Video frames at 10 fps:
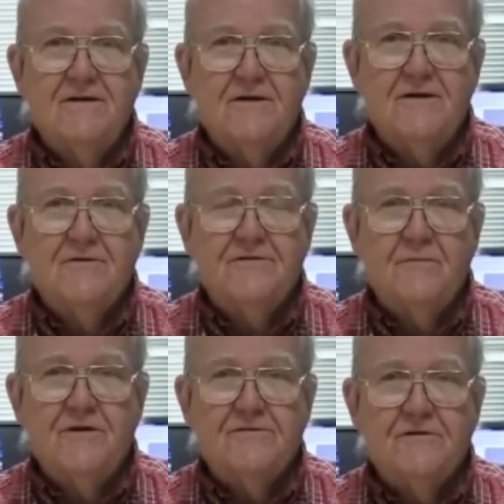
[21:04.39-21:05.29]

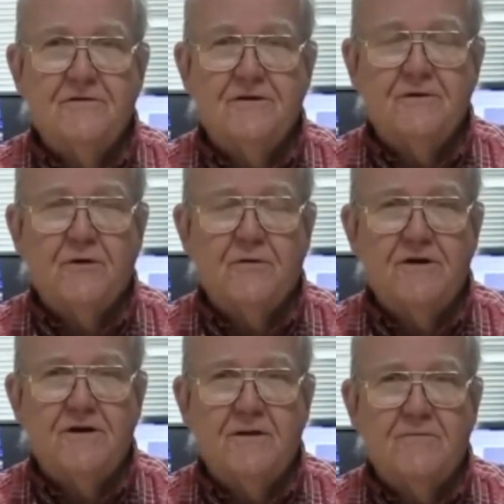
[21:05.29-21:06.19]
University of Minnesota,
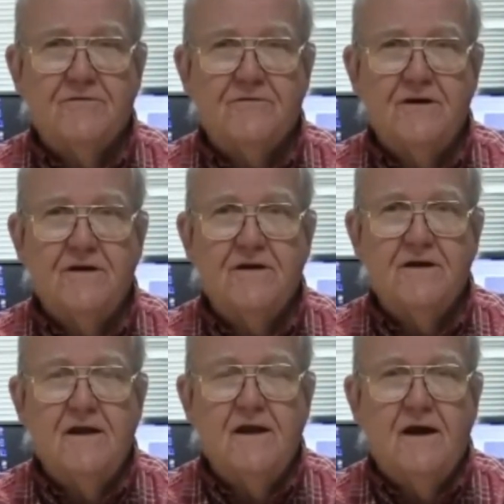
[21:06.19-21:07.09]
Department of
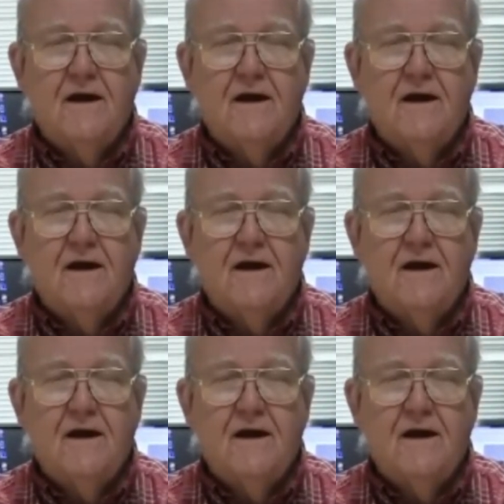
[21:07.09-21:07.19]
Chemistry.